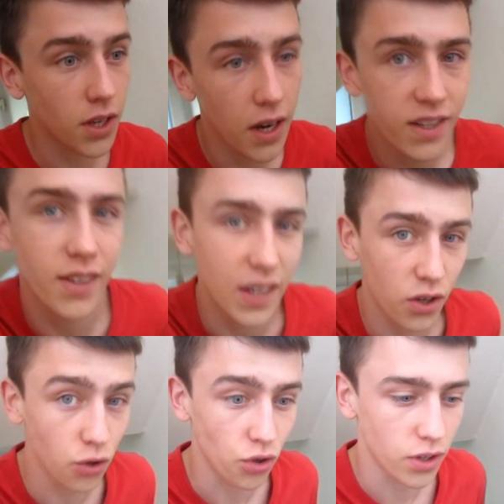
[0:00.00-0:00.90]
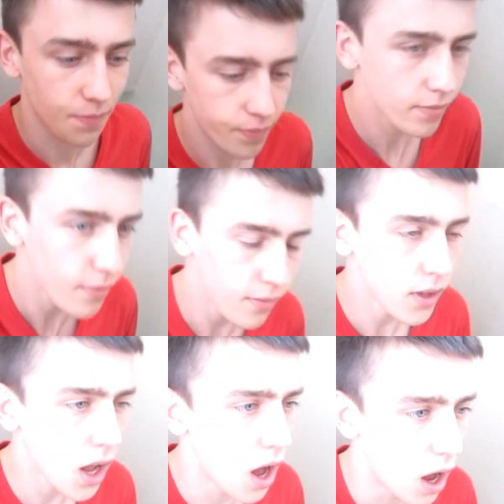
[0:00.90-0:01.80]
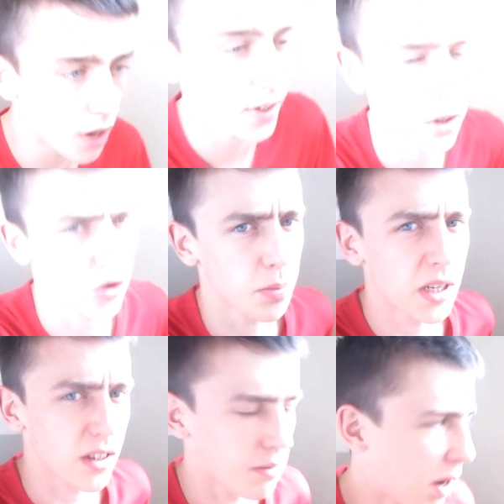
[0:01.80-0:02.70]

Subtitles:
size 600. 600 pieces of